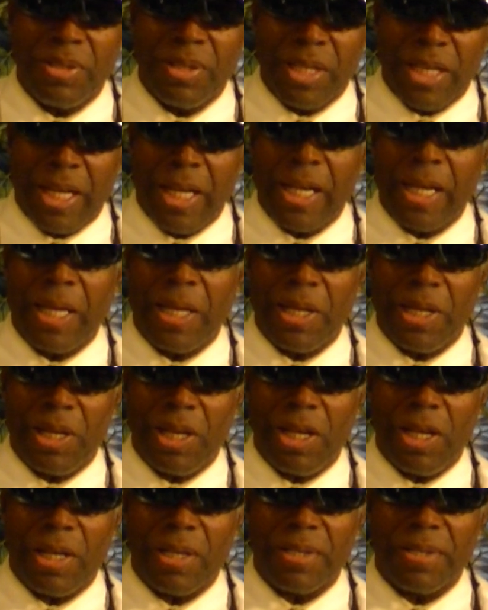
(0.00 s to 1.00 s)
God got a
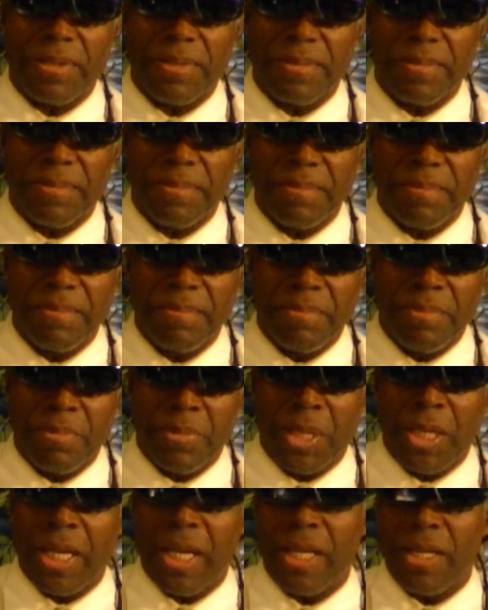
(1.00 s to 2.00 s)
clock.
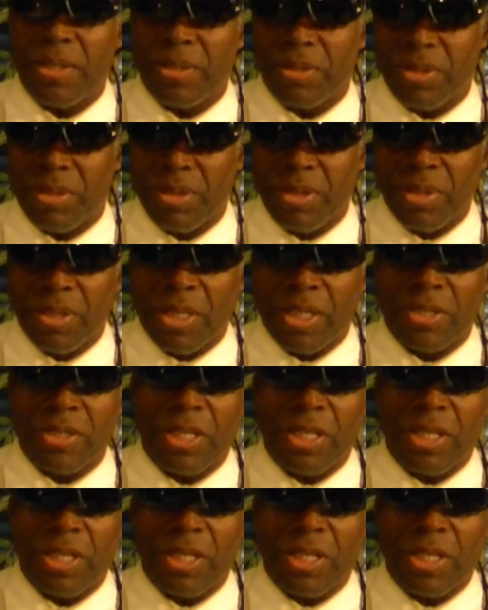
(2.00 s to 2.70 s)
He got a, his